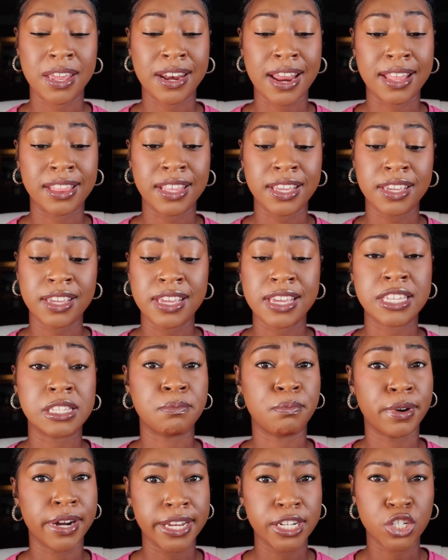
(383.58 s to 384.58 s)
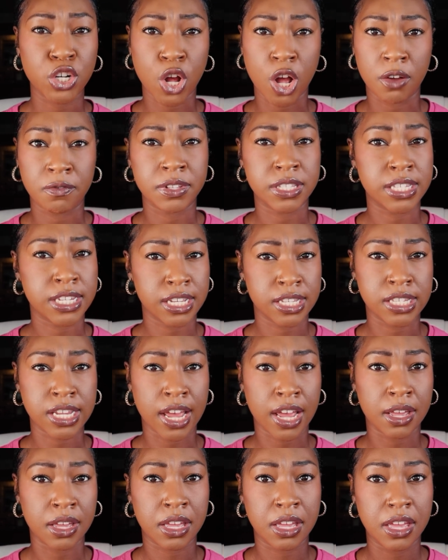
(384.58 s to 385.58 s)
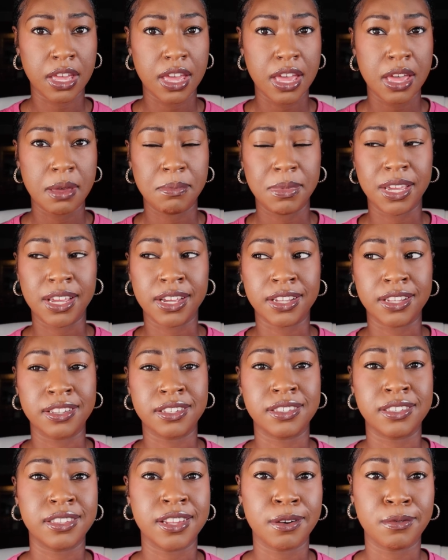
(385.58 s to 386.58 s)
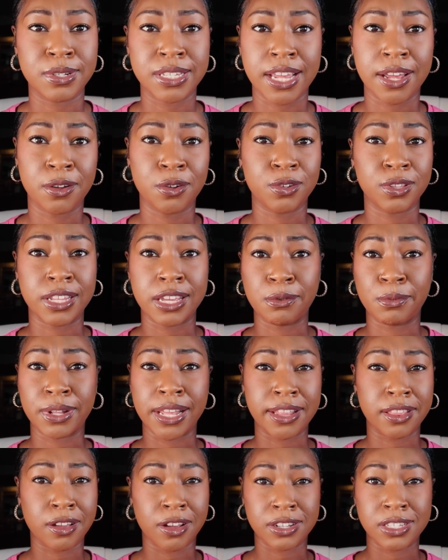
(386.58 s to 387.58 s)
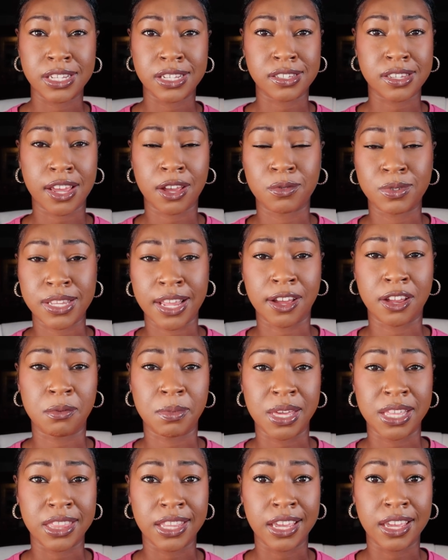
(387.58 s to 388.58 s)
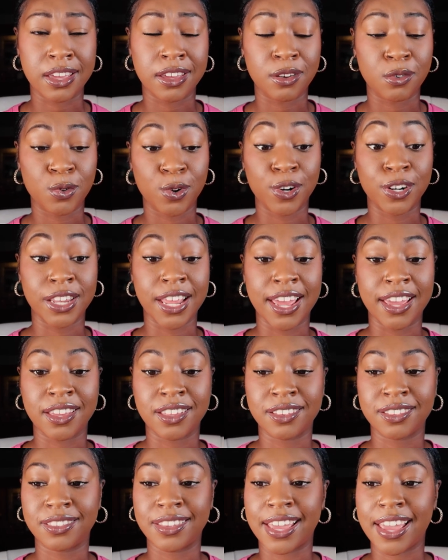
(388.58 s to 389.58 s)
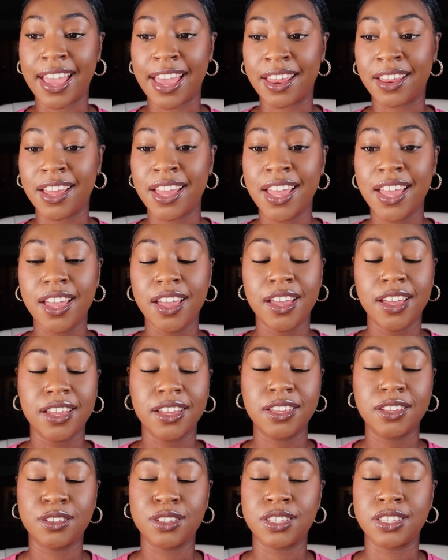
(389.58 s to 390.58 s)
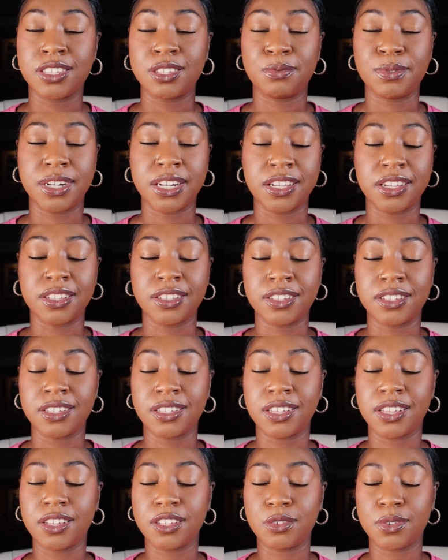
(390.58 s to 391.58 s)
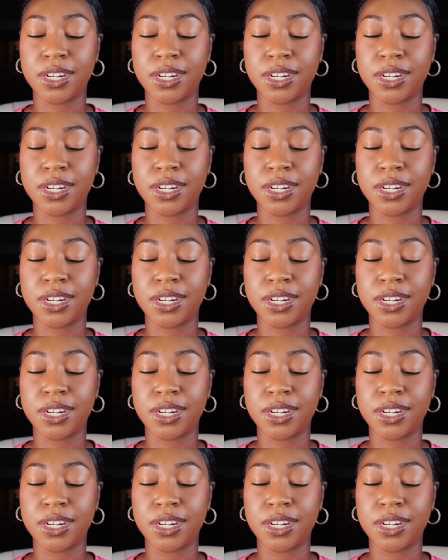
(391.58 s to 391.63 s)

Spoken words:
And I think it is branched off of TikTok, because there was that whole thing where they thought TikTok was not going to be a thing, or like they had, it's ridiculous.